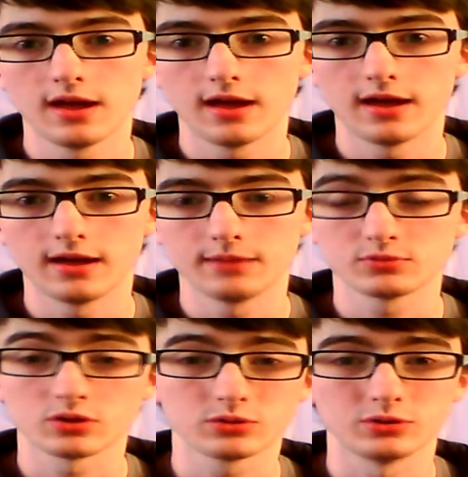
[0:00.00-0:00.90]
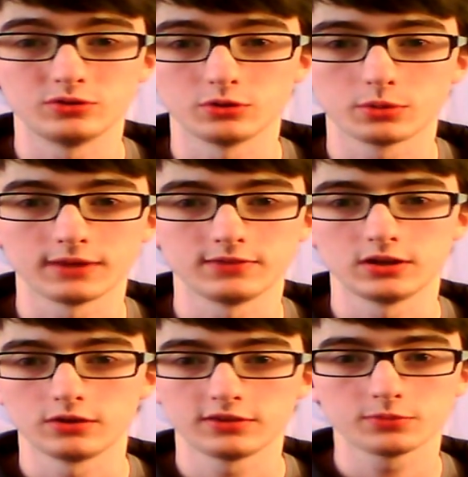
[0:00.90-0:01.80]
So I thought I'd do a quick
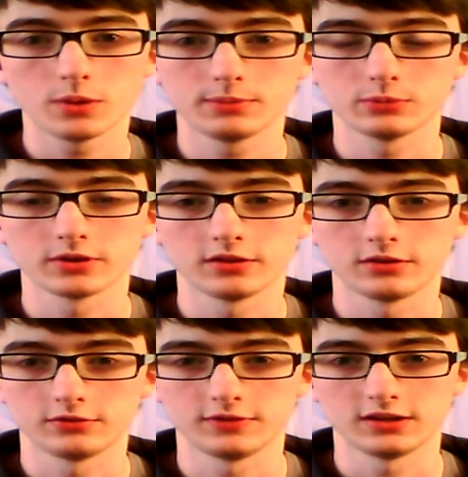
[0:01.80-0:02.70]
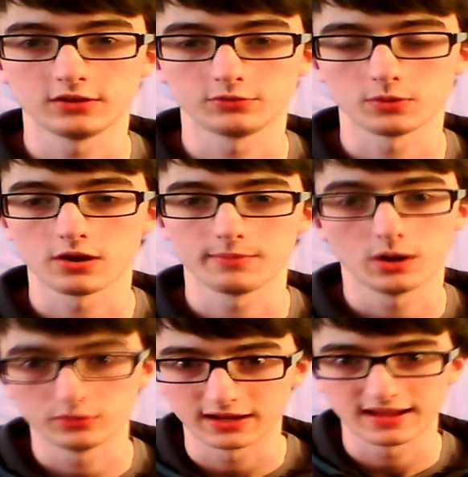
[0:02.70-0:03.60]
video. This won't be one of those videos where I'm
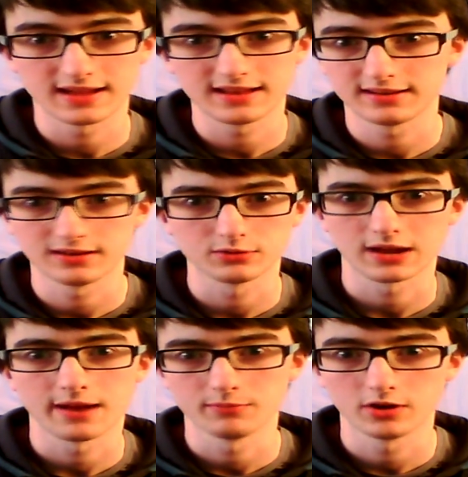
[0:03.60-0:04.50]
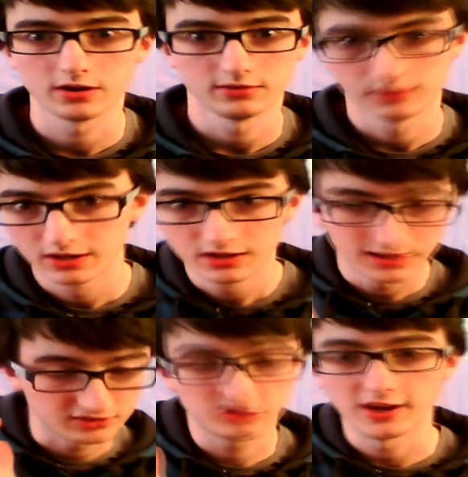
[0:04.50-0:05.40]
holding a handheld camera and
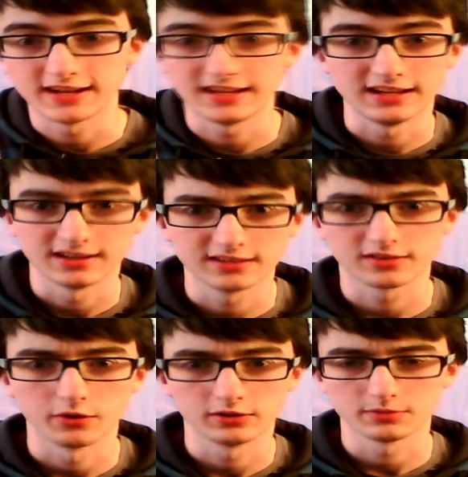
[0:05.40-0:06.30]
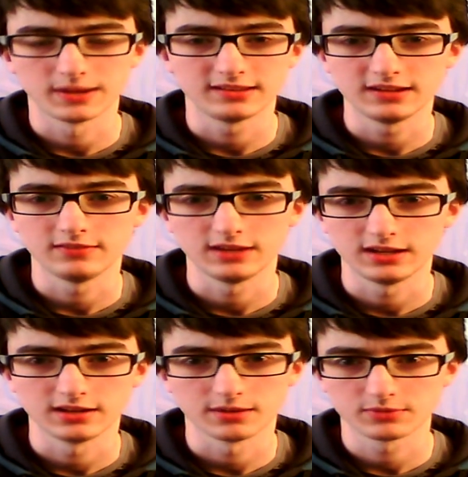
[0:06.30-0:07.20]
it's shaky and it's going to my
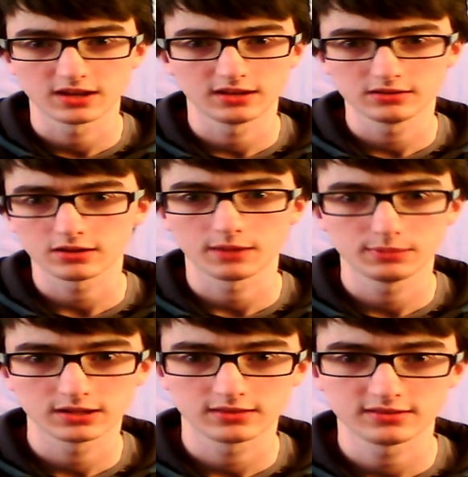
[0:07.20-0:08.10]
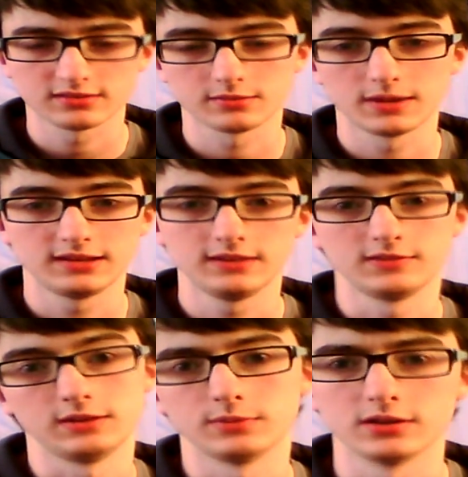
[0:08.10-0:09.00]
TV and I'm saying, look, I plug this into my
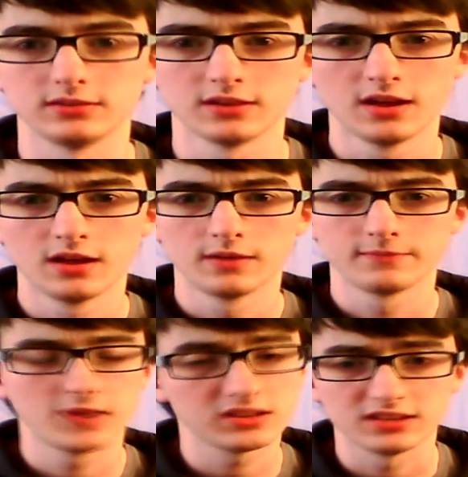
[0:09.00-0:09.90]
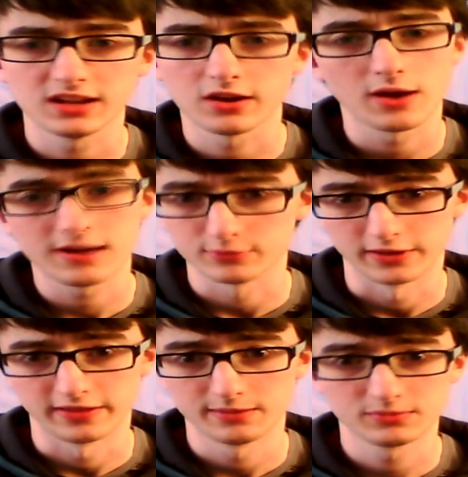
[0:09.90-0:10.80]
TV, because firstly I don't have one of
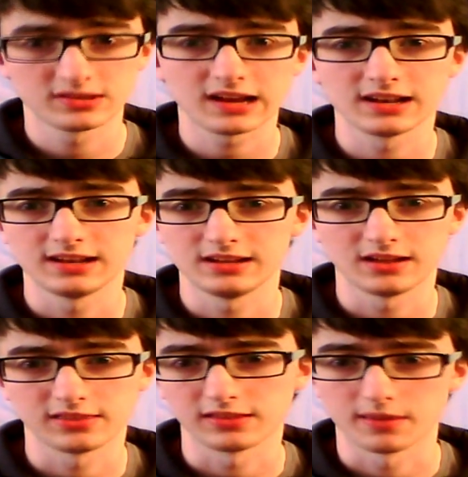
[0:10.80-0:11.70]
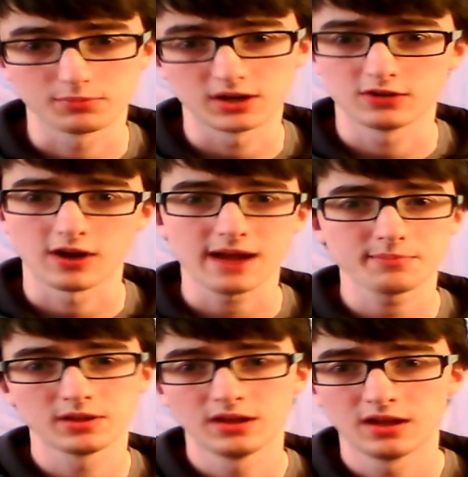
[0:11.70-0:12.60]
them, secondly I think they're pretty crap.
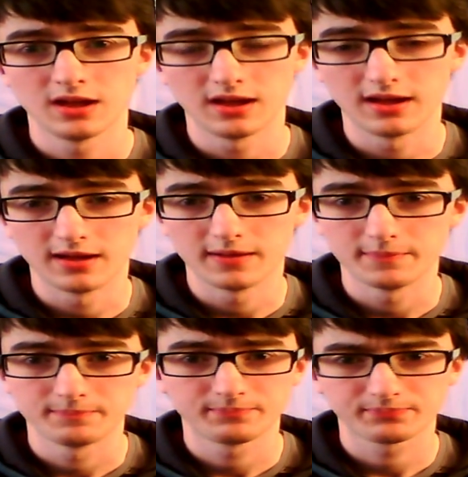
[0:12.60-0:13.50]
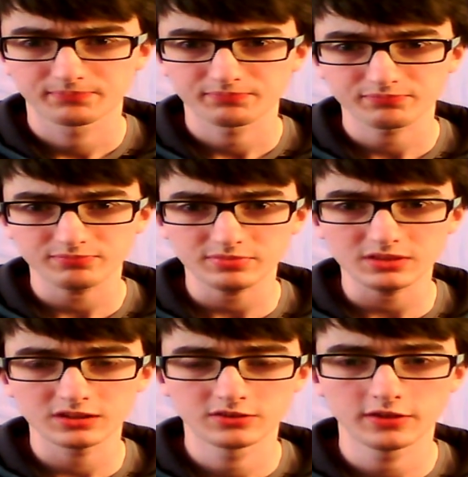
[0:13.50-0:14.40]

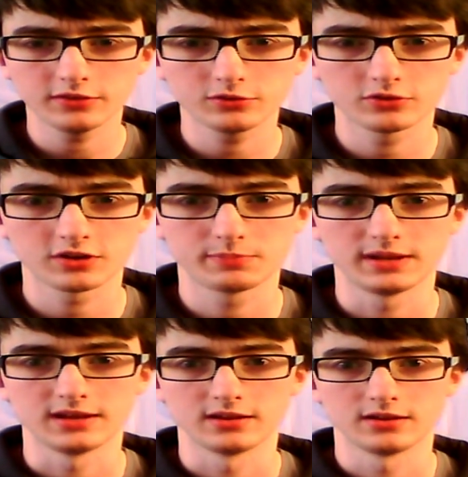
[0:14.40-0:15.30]
So this will just be